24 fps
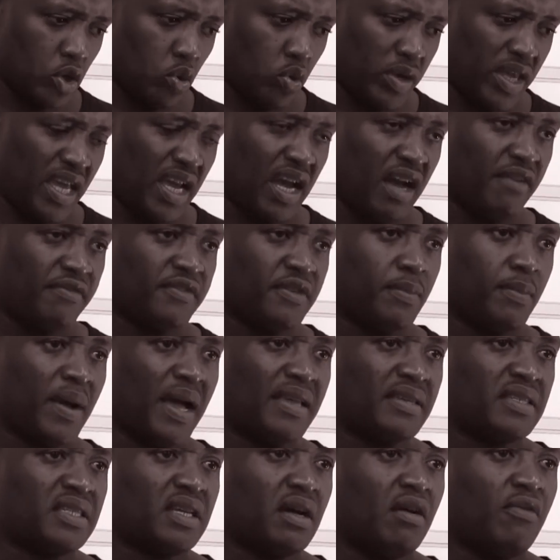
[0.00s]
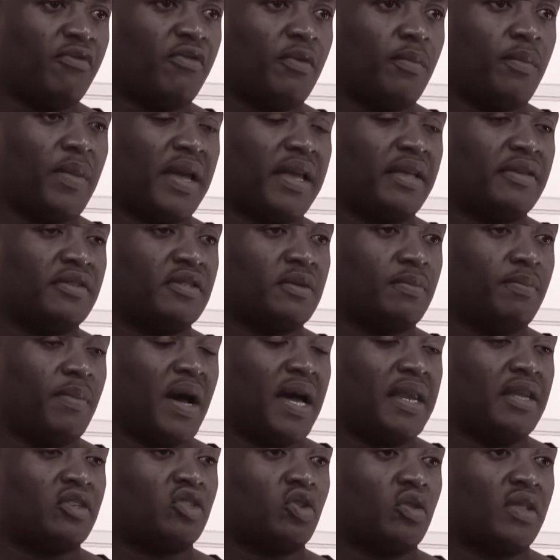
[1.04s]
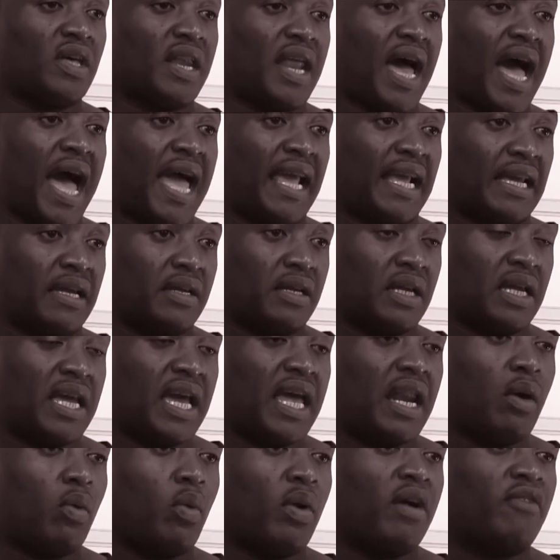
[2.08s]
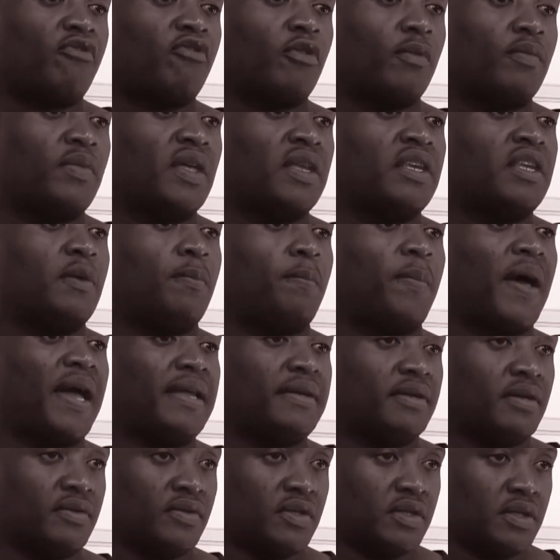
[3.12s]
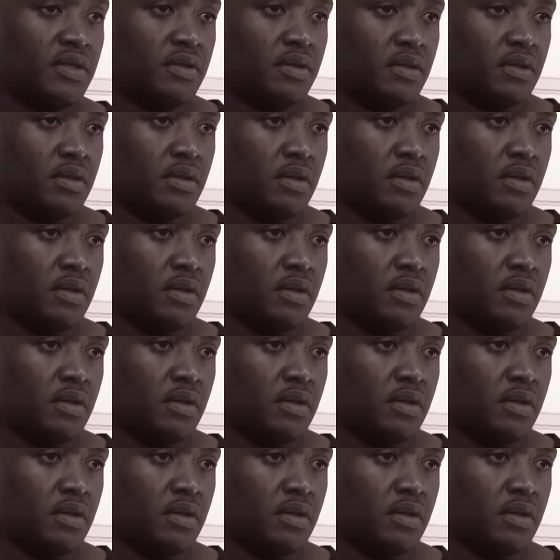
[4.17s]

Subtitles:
looking after myself and making some money so that I can get away from the dependency.